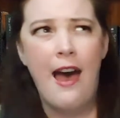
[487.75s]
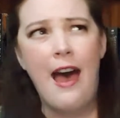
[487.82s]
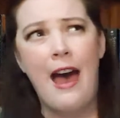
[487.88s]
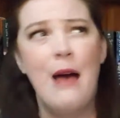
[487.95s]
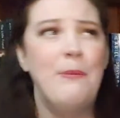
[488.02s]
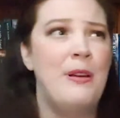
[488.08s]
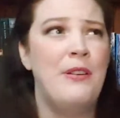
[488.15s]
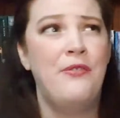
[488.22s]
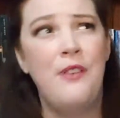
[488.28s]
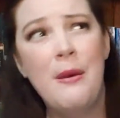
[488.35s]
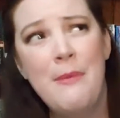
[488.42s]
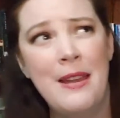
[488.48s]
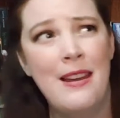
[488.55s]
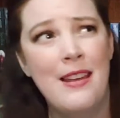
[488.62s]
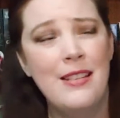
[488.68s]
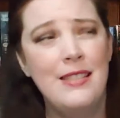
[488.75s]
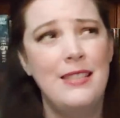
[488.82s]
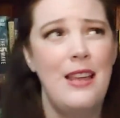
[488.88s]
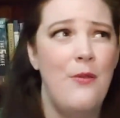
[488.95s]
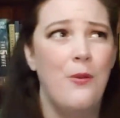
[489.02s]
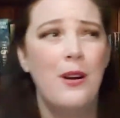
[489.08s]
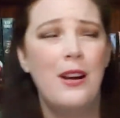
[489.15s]
I'm a
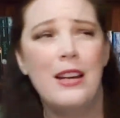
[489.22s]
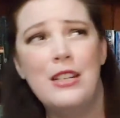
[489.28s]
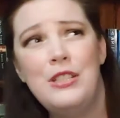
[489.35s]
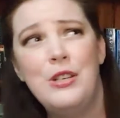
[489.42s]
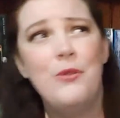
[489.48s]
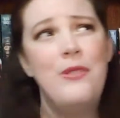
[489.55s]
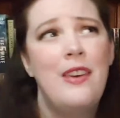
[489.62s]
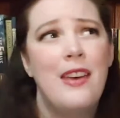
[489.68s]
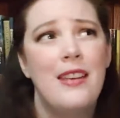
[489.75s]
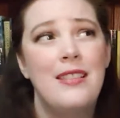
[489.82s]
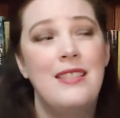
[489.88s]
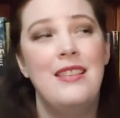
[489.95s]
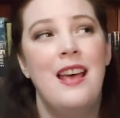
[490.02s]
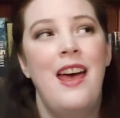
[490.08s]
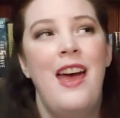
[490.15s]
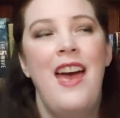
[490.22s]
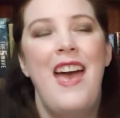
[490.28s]
feminist, and we're gonna do this.